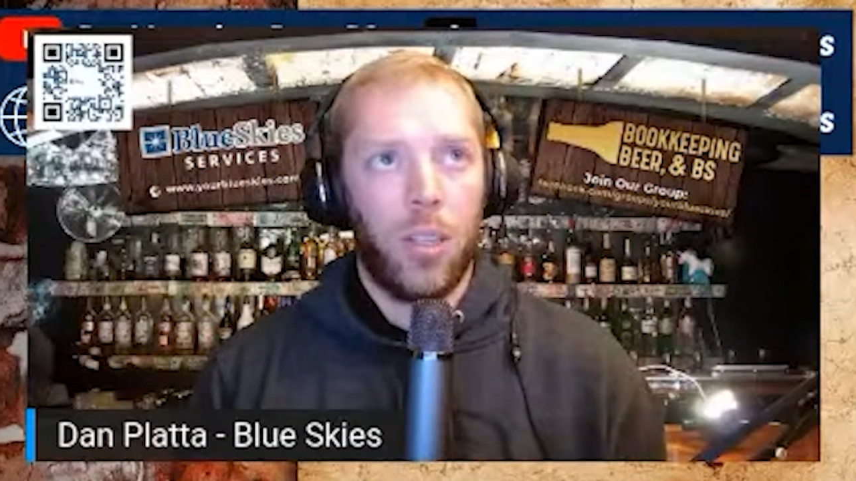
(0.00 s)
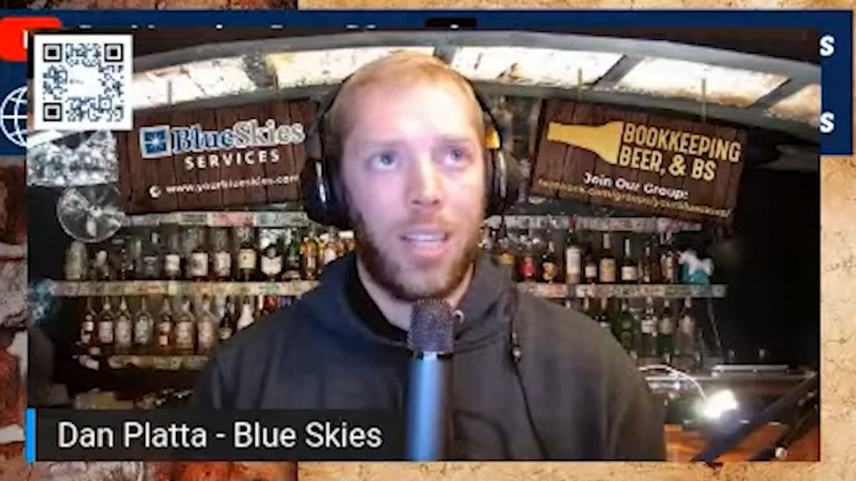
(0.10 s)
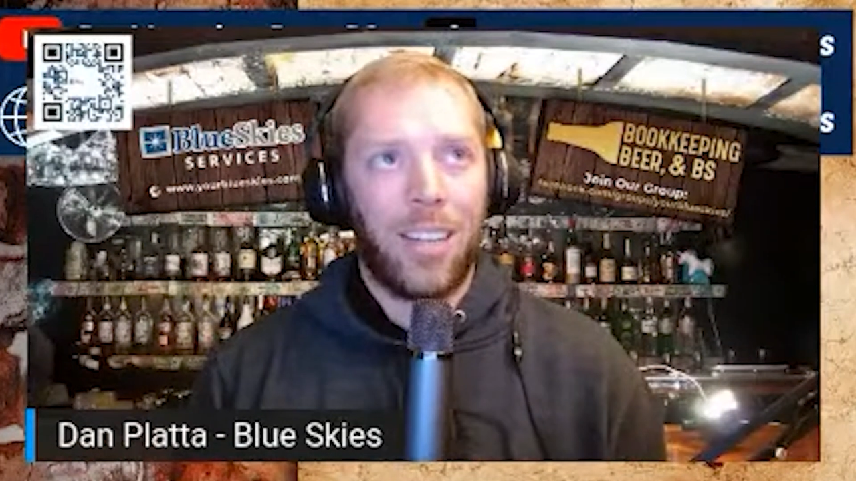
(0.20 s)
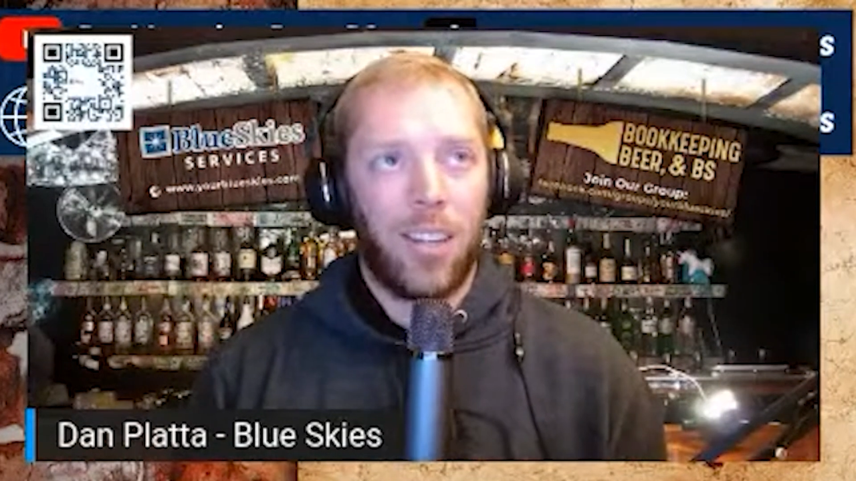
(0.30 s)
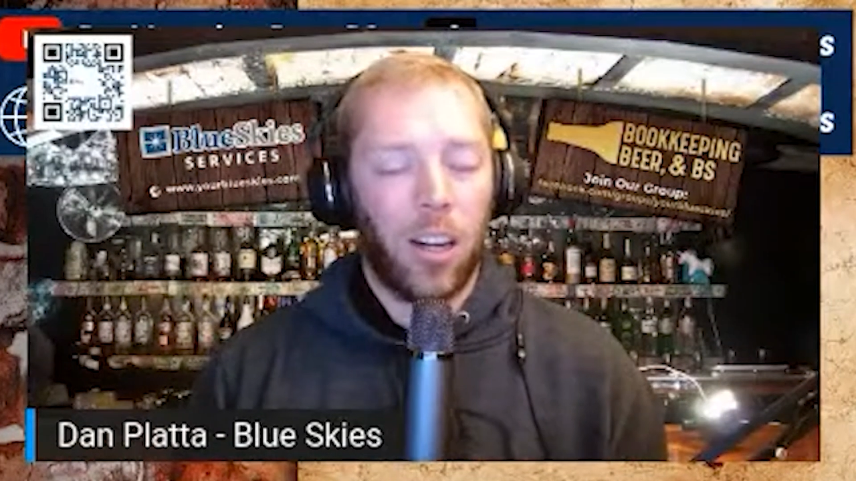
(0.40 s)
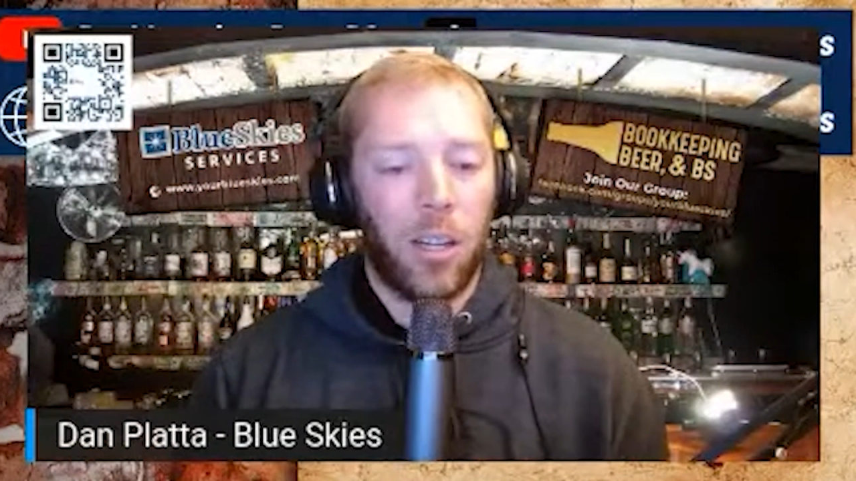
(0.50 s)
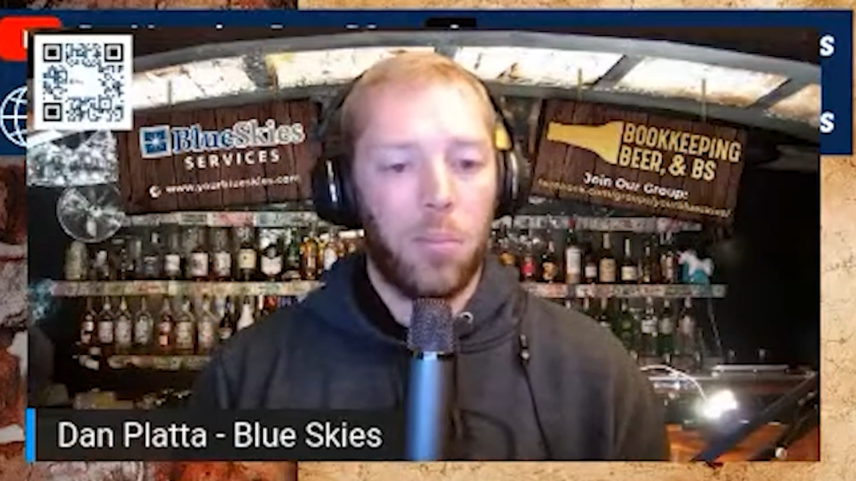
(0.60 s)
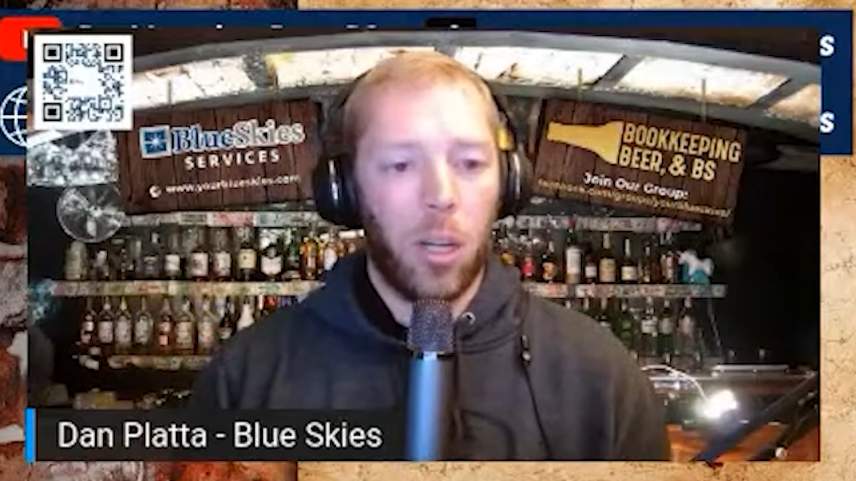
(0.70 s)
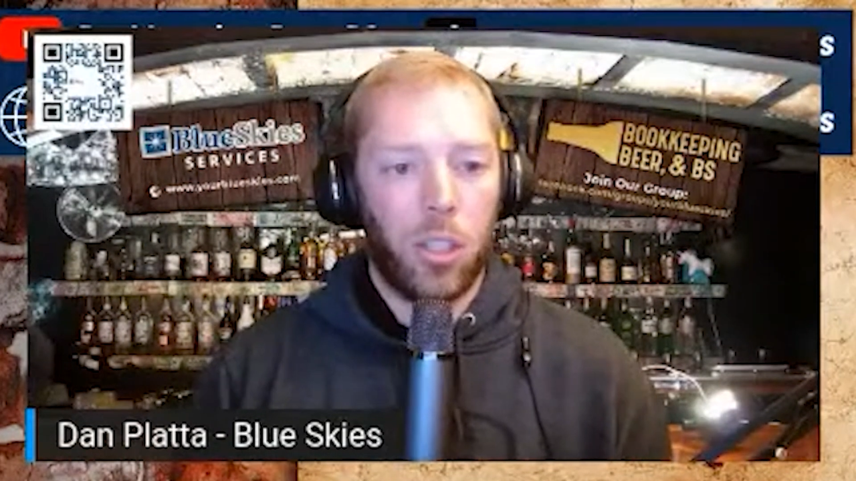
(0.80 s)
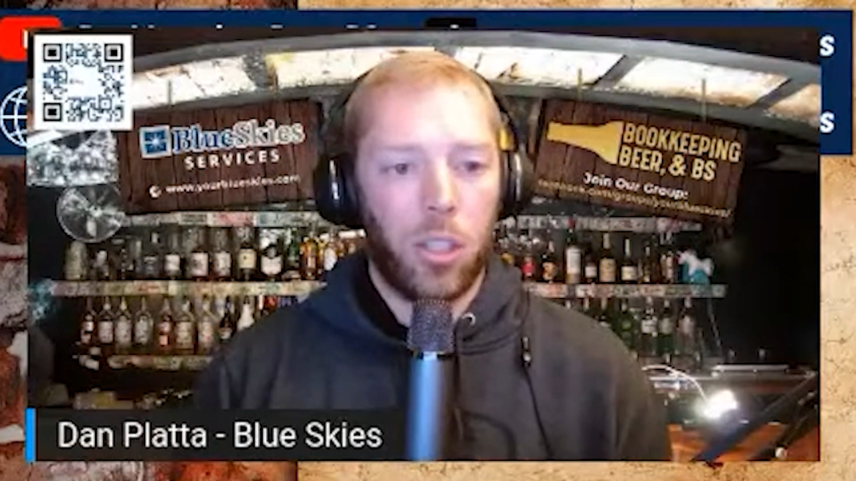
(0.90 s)
that target
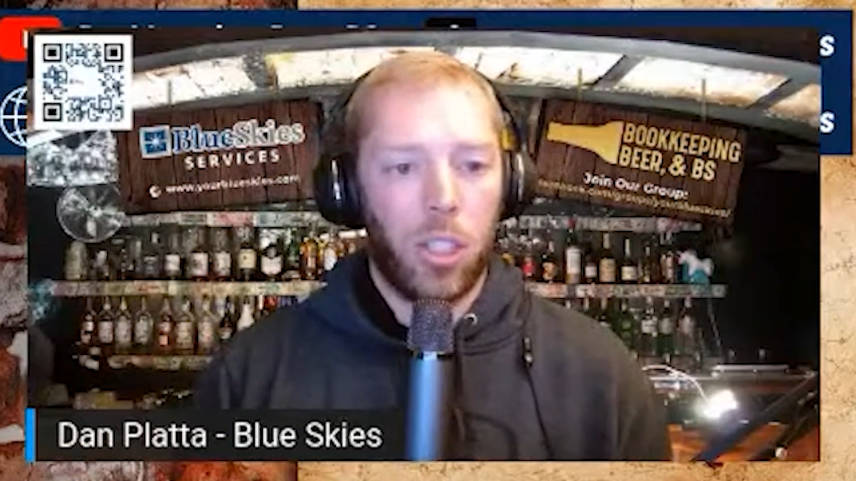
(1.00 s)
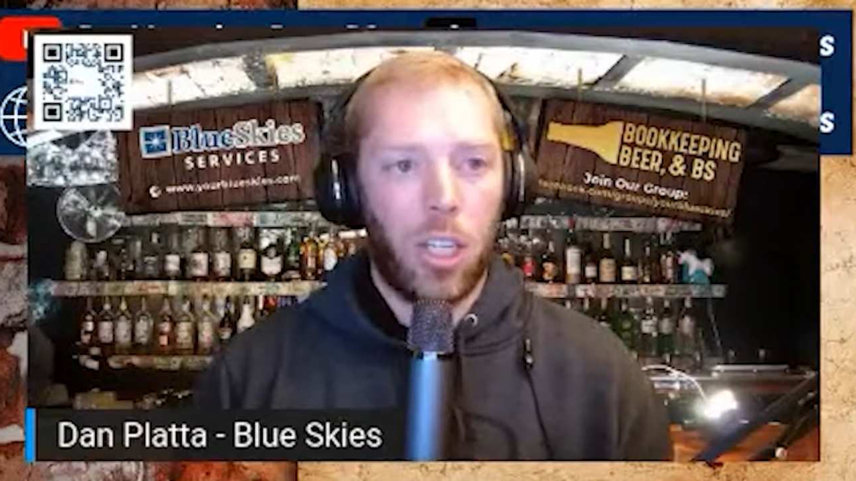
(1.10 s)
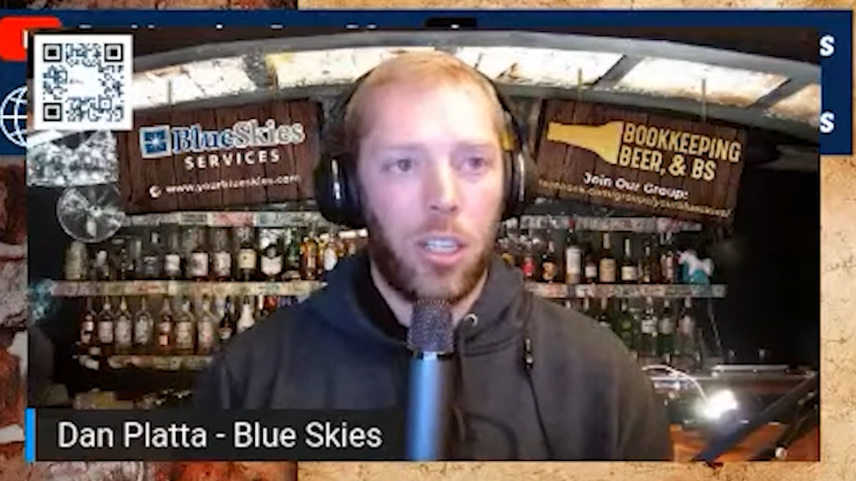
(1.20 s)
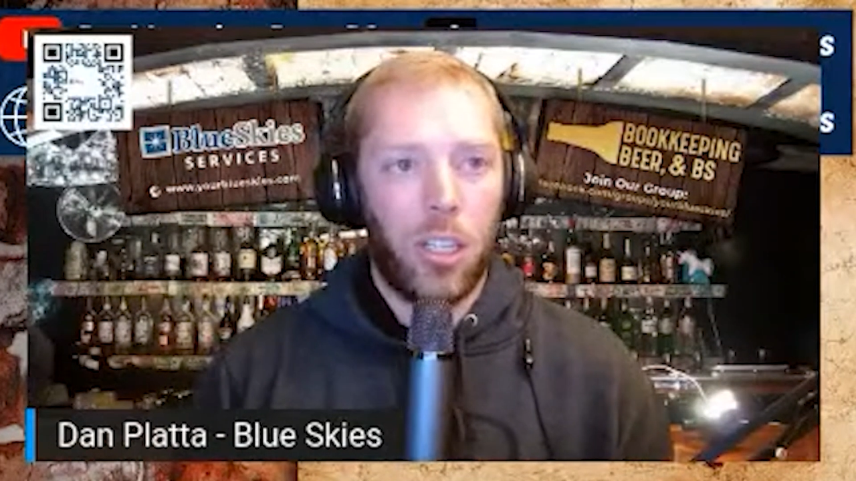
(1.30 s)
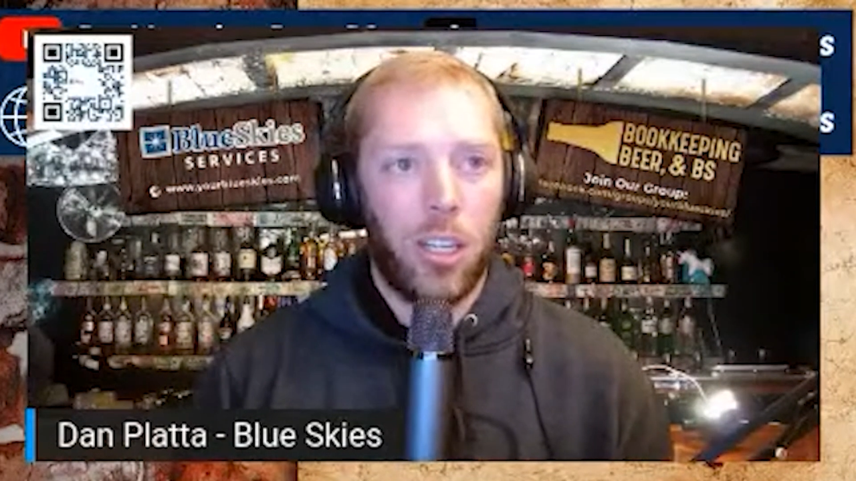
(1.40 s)
budget sheet.